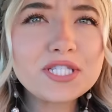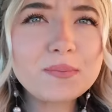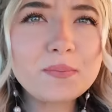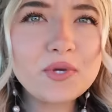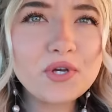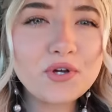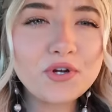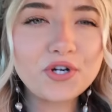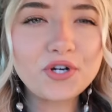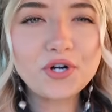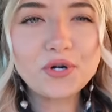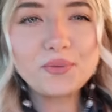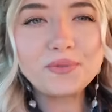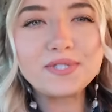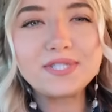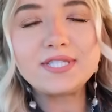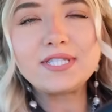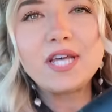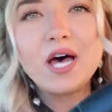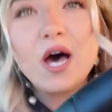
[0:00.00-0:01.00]
build our
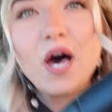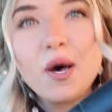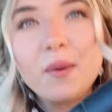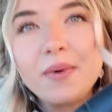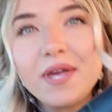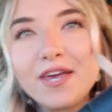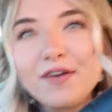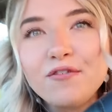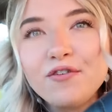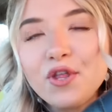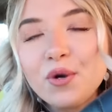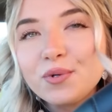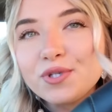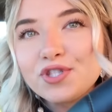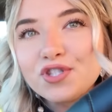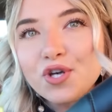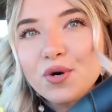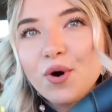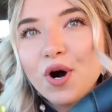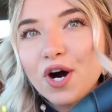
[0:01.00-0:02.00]
own sub, even though
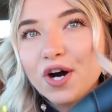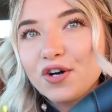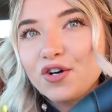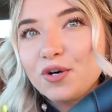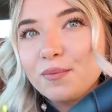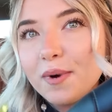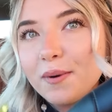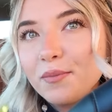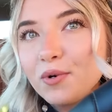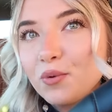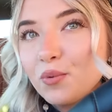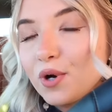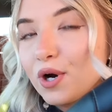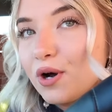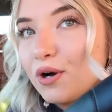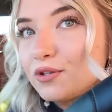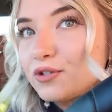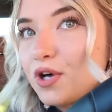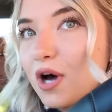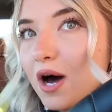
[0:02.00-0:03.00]
it's so hard to remember what
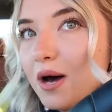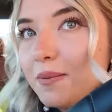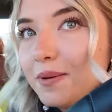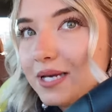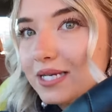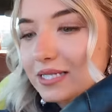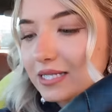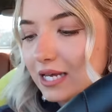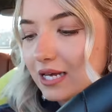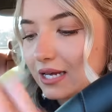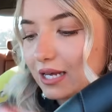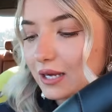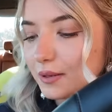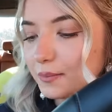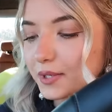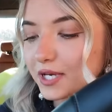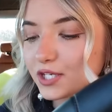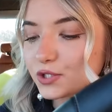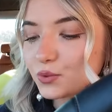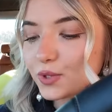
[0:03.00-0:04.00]
all toppings they get,
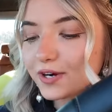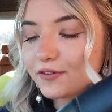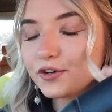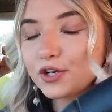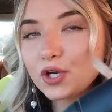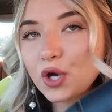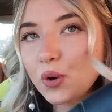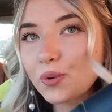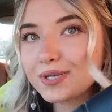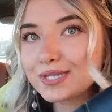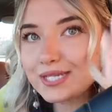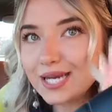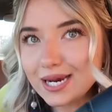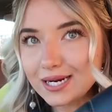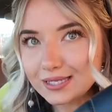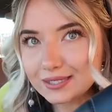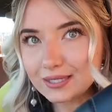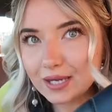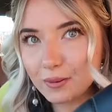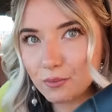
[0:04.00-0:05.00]
because whenever you go inside
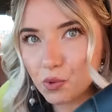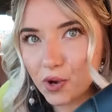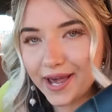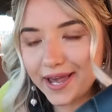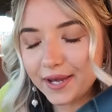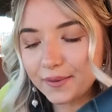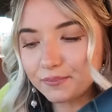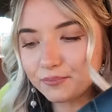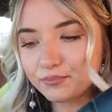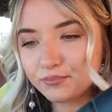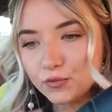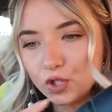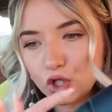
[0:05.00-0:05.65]
a Subway,